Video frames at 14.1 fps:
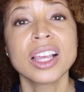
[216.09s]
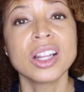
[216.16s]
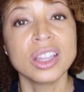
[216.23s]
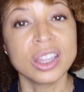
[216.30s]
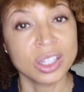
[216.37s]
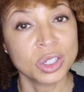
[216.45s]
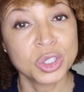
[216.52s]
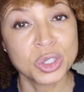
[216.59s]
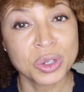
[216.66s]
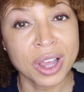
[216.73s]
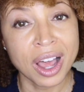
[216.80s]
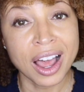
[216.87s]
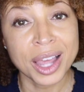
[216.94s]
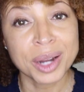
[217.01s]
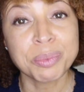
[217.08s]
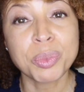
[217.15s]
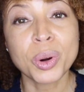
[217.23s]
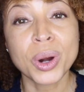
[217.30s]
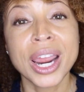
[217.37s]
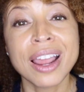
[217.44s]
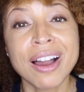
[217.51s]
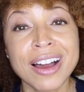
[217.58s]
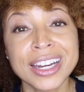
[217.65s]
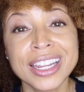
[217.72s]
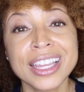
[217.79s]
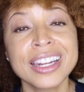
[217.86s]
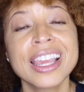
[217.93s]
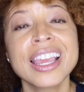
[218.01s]
look to God, pray on
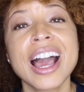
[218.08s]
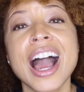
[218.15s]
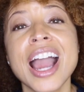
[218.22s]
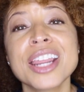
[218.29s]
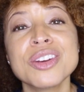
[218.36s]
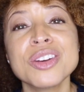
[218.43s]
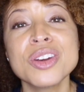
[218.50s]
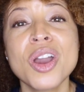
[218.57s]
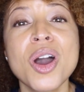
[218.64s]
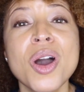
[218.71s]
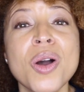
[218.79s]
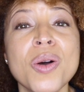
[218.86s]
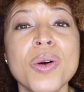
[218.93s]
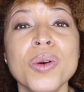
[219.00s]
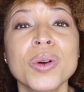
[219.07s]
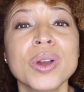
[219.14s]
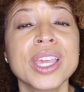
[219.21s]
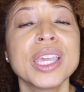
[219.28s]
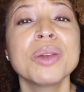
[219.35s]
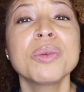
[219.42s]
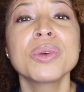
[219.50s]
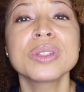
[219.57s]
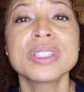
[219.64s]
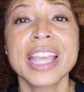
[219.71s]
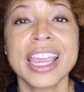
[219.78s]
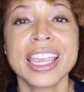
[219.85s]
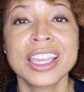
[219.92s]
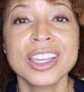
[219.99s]
it. I know He will
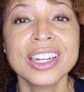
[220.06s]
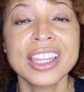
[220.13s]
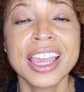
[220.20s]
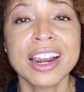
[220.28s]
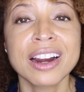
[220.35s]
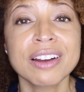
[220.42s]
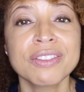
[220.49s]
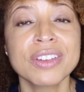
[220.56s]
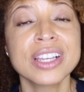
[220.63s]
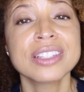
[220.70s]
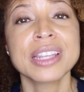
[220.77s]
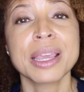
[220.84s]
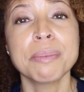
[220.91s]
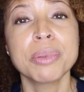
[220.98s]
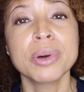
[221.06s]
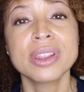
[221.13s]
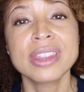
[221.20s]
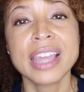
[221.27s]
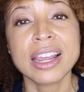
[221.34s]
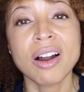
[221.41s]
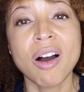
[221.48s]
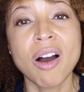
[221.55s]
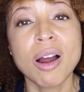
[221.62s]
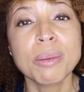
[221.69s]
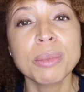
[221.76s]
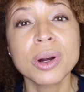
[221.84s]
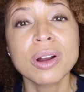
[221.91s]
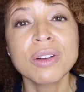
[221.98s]
take good care of us and put that
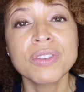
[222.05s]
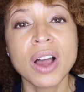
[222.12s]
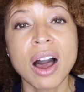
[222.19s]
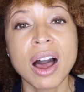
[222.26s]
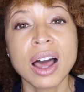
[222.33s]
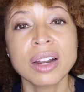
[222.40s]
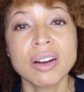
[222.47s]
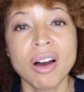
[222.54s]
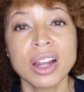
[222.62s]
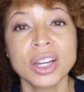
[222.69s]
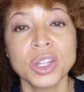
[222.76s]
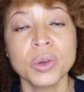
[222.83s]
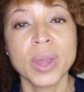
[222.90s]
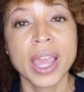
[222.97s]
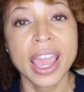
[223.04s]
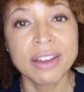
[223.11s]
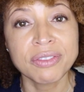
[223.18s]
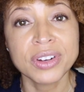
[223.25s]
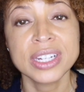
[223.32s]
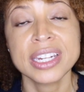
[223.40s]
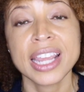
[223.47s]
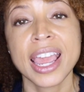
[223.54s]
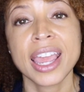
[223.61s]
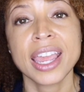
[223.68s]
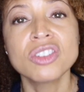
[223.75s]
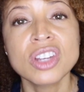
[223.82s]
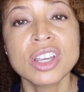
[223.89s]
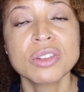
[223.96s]
armor of God on you every
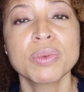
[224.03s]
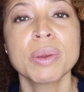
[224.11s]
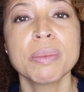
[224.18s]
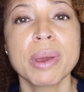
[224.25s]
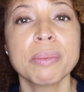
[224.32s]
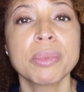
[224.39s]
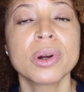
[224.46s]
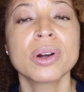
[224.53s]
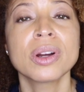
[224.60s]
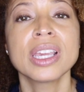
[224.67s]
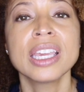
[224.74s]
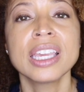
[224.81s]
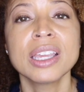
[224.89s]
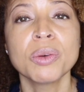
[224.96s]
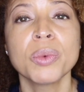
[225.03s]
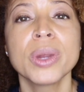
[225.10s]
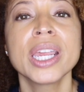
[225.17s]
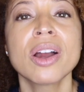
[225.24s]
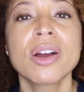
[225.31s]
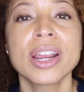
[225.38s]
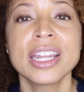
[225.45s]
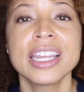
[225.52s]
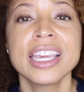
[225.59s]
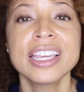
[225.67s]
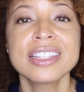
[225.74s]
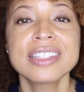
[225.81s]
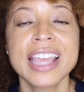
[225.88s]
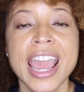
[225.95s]
day. Just remember, we are in
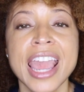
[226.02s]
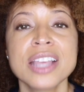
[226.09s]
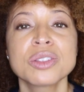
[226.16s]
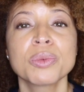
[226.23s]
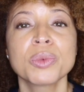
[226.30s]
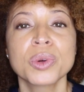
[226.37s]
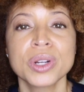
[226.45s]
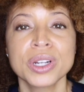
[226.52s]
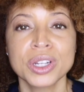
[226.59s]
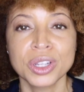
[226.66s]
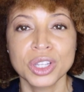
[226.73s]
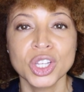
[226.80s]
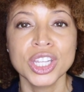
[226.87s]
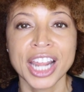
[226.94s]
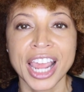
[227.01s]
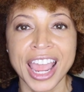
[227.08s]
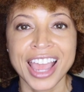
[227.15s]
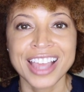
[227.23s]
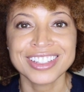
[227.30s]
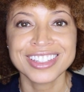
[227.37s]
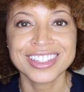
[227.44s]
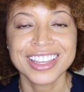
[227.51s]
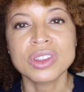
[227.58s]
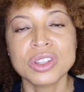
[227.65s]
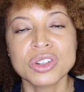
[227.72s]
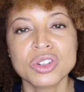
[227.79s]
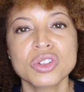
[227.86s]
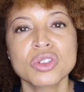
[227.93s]
His hands and we're in good hands.
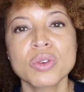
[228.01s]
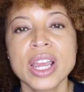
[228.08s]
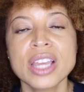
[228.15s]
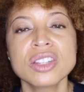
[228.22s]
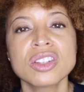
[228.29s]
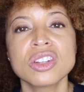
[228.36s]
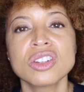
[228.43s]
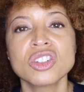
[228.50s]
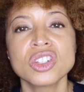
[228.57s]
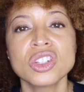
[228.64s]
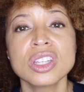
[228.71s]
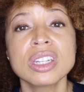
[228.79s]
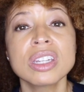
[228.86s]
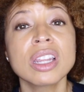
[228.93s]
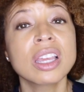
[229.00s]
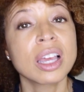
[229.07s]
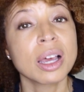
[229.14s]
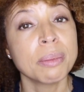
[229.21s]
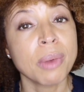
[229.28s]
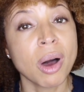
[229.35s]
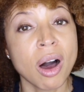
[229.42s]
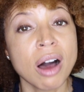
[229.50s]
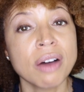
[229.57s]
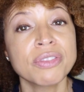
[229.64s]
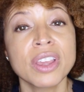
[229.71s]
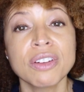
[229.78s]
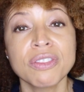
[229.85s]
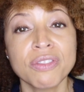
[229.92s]
The stress should come
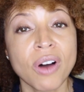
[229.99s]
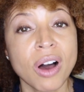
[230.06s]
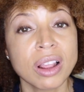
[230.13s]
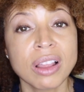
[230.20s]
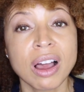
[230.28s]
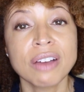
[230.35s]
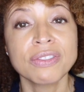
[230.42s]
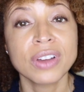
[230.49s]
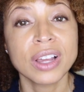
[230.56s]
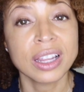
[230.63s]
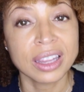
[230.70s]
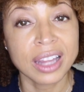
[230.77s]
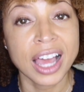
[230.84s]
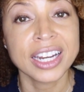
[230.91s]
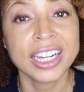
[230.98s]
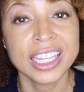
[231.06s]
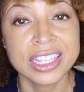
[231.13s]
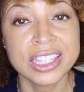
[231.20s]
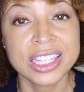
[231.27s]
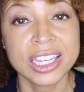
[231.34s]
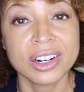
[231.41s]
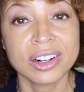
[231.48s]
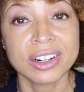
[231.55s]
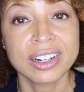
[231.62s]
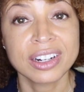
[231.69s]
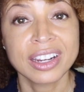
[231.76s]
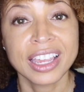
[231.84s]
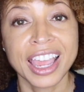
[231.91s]
off and fall off a lot easier.
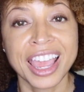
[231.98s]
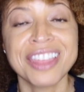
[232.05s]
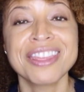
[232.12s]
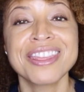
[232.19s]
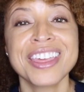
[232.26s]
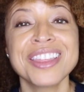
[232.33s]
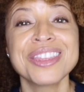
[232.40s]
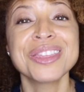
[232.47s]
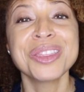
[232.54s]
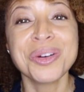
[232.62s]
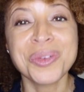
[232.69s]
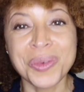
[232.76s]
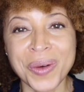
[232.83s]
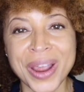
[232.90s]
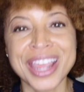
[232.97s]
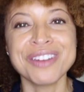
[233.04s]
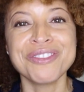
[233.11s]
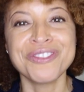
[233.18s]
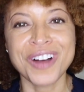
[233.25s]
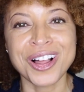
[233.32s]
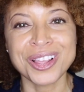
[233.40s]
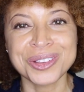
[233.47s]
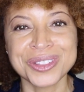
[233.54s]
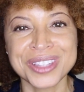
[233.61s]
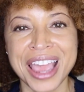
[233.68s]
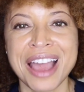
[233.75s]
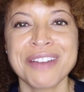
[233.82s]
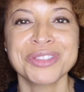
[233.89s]
And then the weight
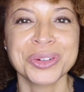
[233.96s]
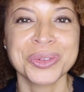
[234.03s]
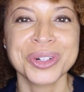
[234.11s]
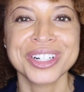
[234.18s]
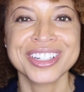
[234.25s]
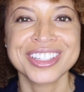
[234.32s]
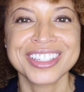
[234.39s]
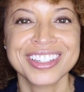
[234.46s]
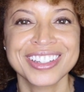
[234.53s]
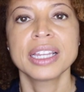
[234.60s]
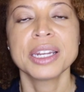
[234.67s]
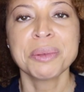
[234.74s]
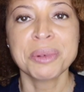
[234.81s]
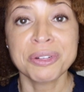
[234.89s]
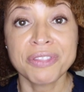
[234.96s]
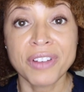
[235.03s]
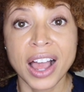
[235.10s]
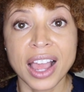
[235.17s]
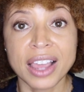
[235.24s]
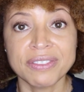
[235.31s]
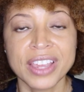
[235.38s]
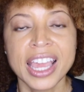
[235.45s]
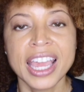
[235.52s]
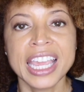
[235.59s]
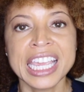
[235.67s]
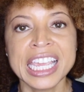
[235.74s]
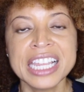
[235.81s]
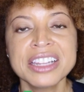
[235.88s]
follows afterwards. Number five,
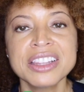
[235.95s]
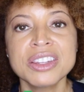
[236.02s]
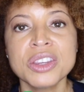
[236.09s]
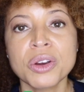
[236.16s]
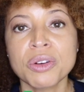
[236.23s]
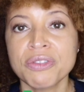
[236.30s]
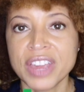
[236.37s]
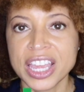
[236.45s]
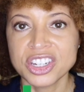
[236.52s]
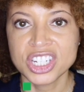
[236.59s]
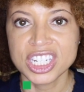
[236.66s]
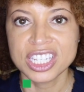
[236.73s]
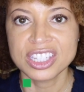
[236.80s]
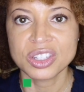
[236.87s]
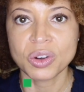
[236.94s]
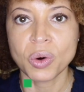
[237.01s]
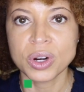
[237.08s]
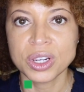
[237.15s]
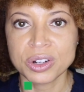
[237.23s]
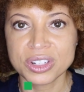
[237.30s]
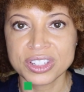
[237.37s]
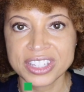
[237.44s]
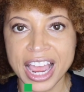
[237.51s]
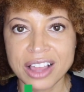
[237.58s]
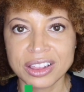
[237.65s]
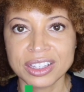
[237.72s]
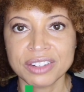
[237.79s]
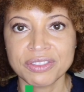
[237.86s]
eat your veggies or your
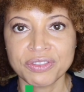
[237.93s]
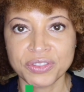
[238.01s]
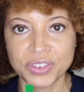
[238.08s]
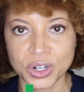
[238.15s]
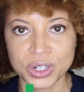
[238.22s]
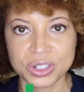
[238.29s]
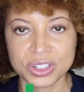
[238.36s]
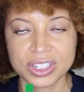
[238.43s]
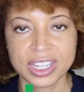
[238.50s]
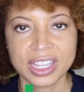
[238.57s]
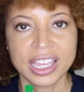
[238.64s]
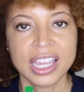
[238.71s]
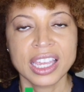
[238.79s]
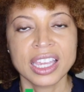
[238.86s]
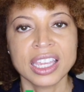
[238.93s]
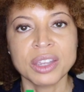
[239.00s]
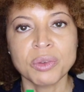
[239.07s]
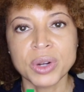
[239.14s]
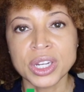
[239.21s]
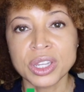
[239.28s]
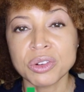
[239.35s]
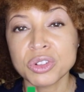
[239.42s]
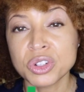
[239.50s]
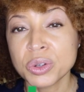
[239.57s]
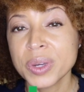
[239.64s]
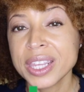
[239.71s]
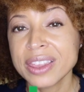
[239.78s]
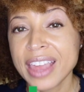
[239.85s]
salad first. When you're
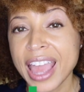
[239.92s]
doing